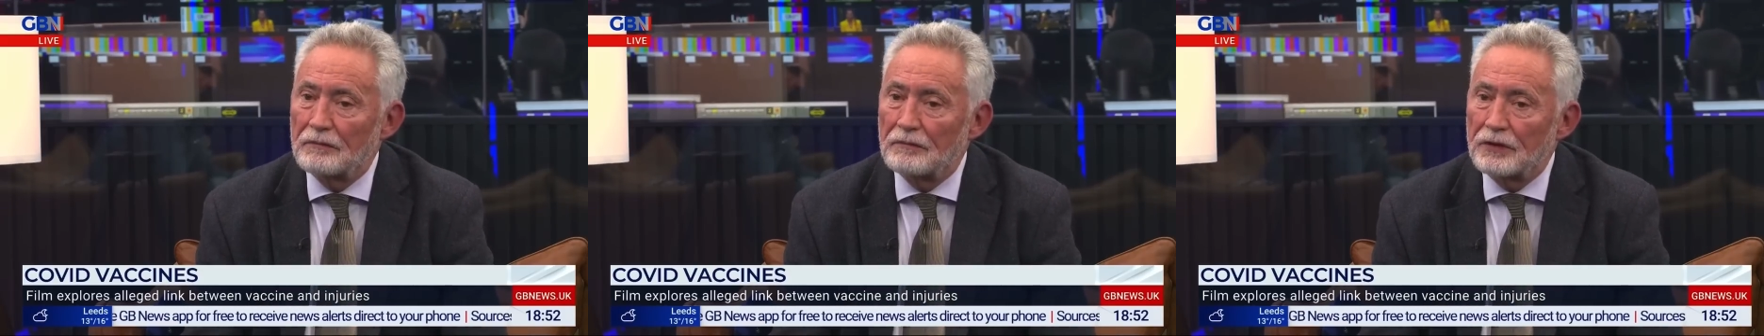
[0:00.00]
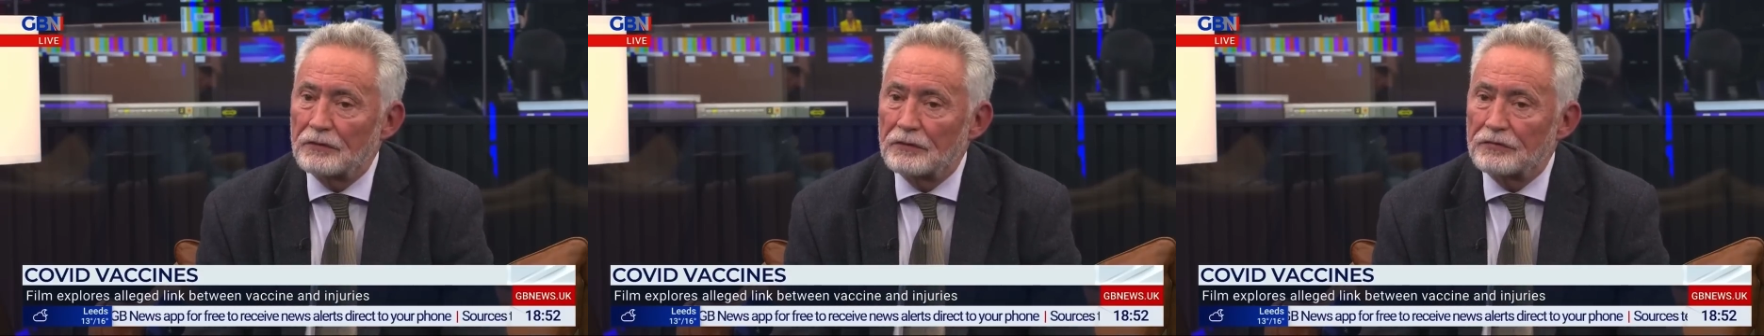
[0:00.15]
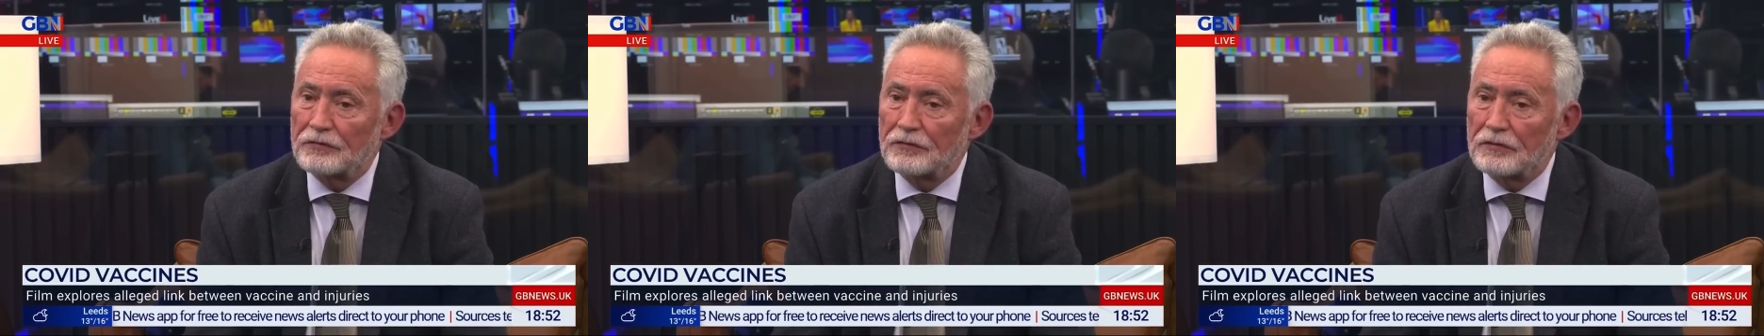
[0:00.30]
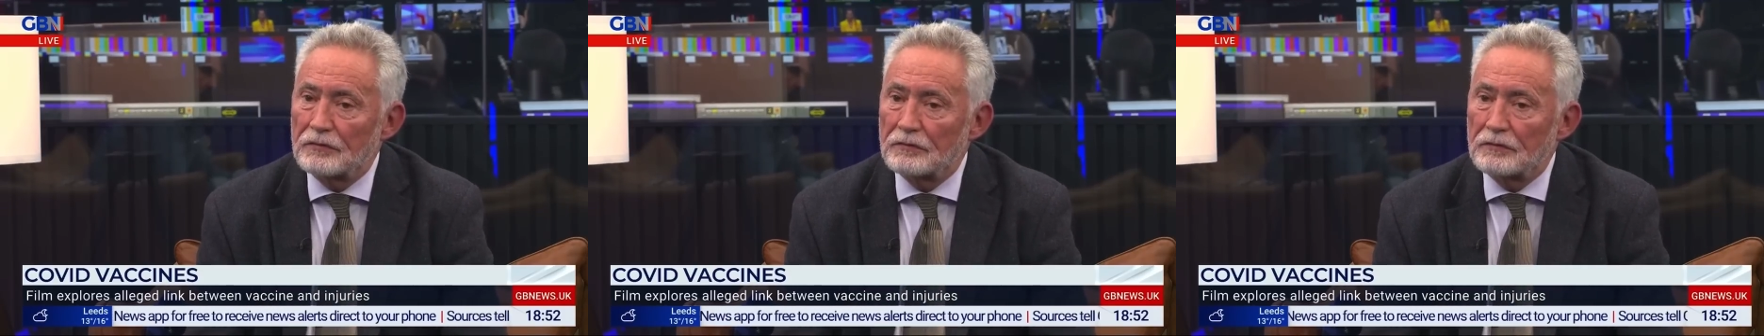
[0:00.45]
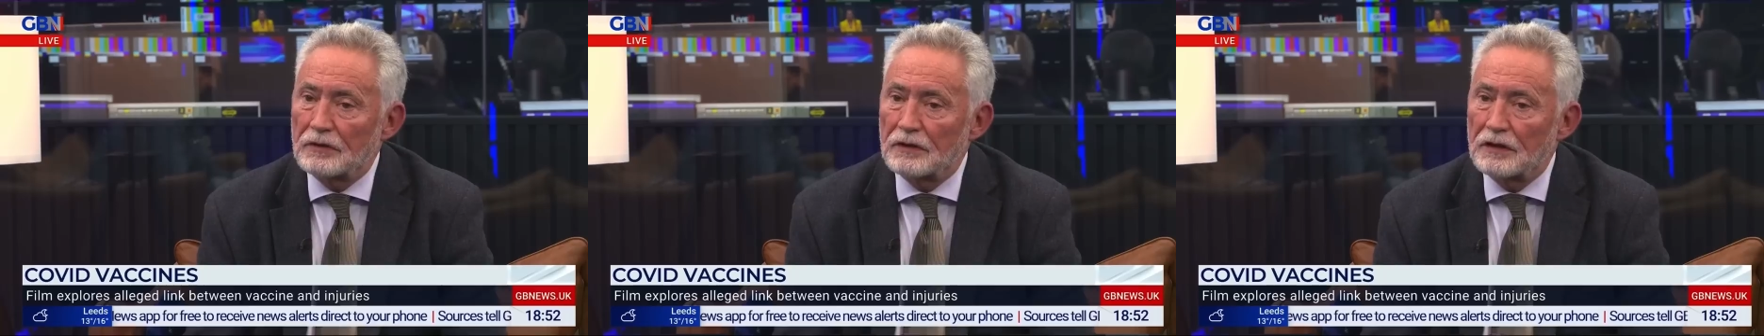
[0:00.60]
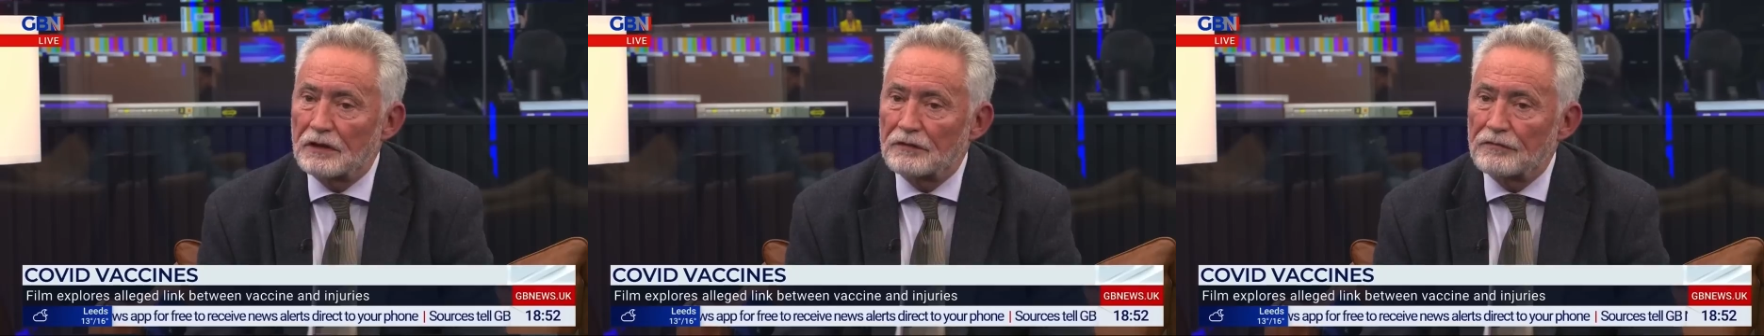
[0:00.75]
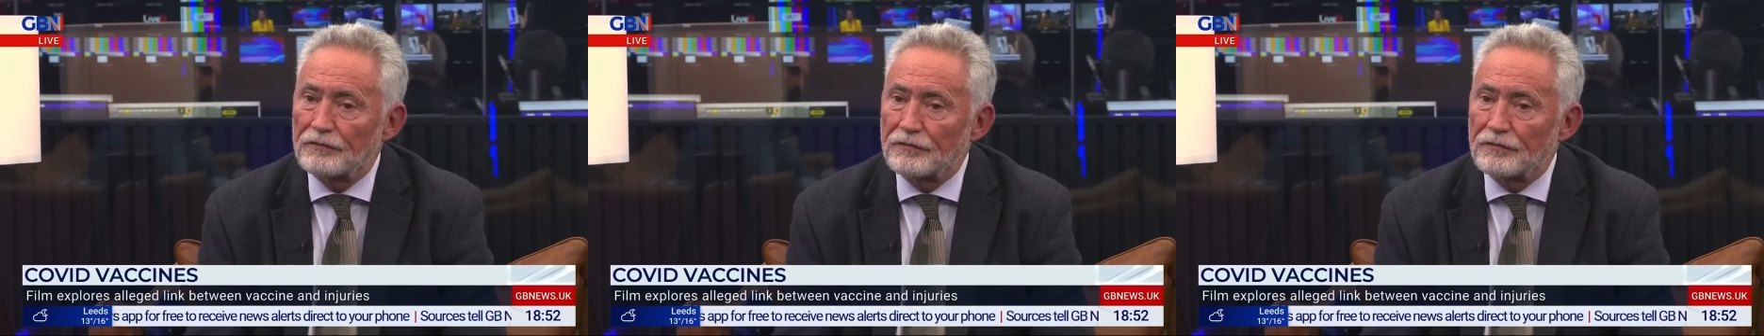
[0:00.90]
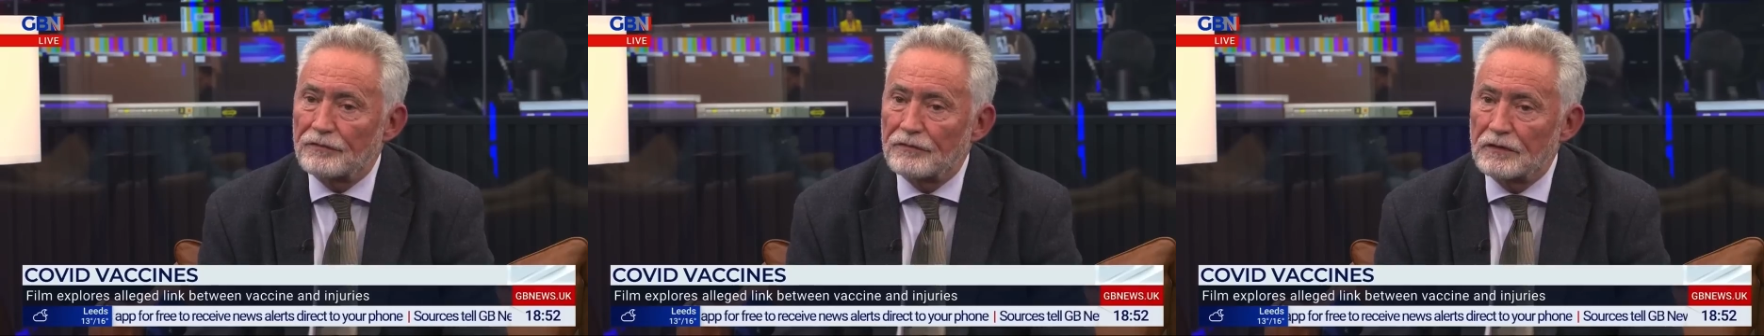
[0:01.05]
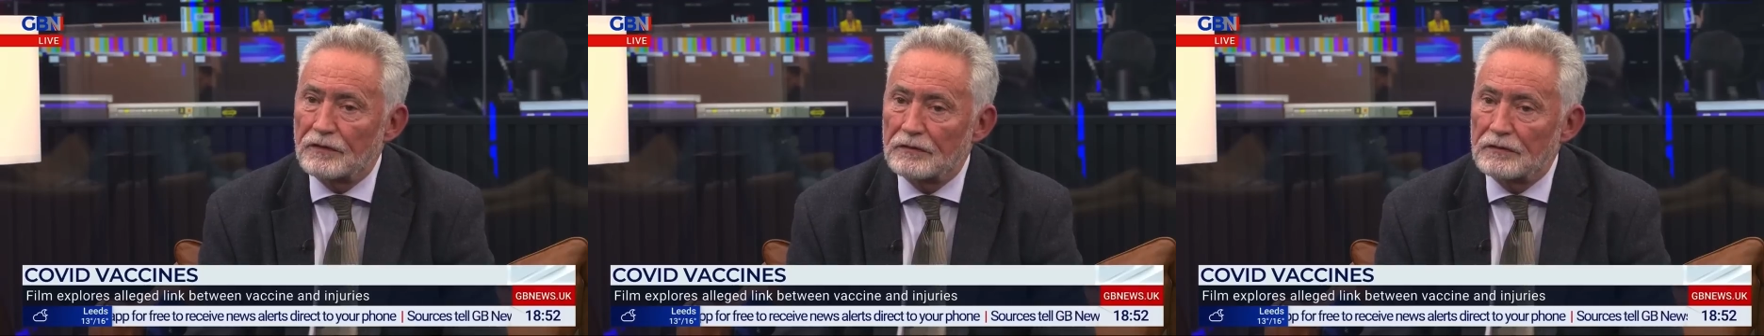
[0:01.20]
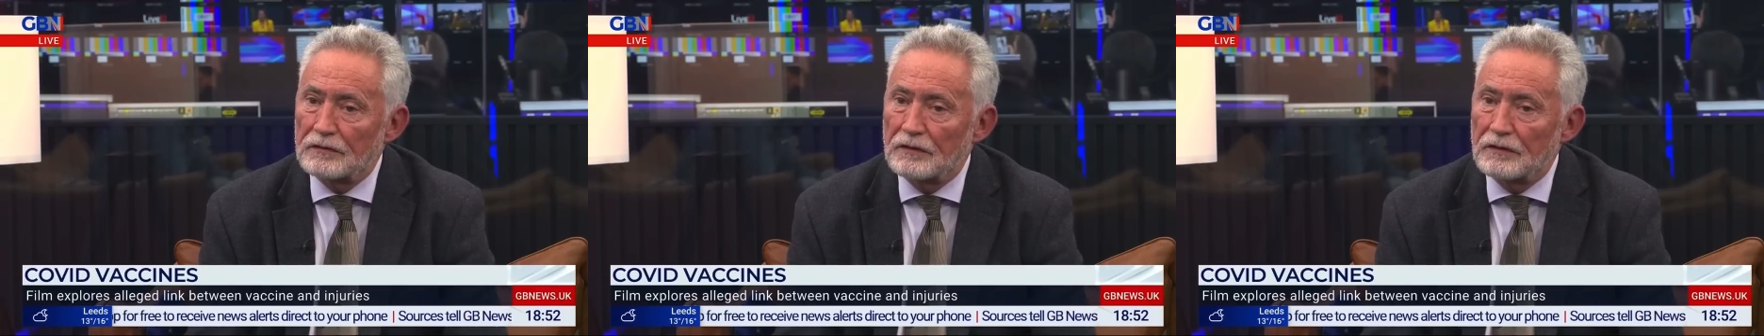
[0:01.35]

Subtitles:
Most of them have